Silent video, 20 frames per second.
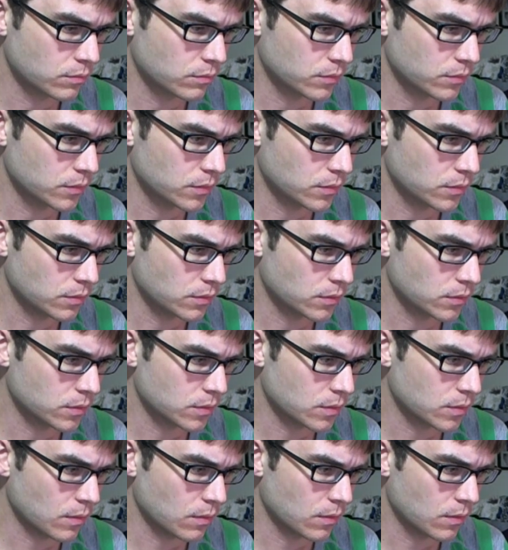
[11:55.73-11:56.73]

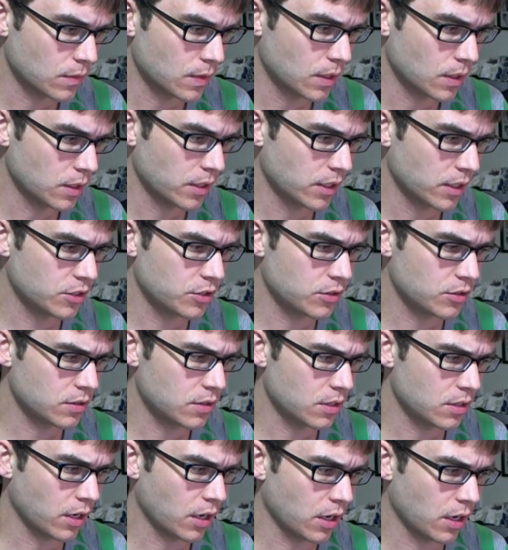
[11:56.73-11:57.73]
I think
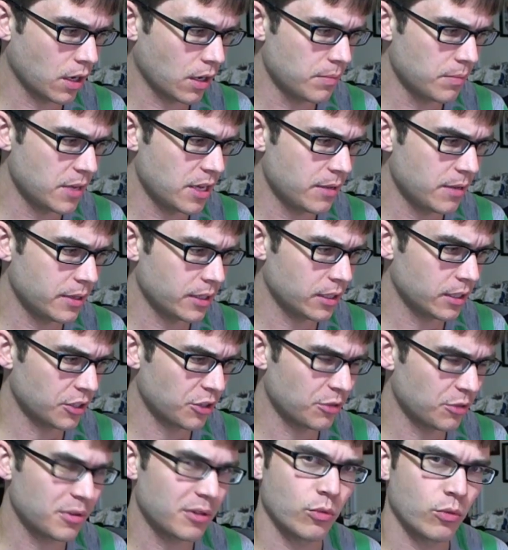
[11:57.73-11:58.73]
maybe a
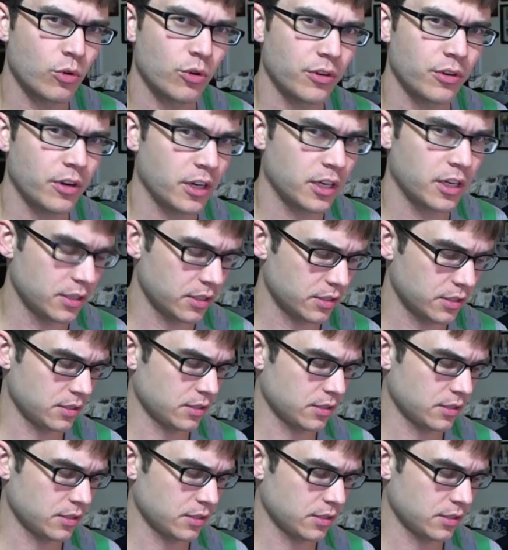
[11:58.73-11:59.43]
little bit more nuttiness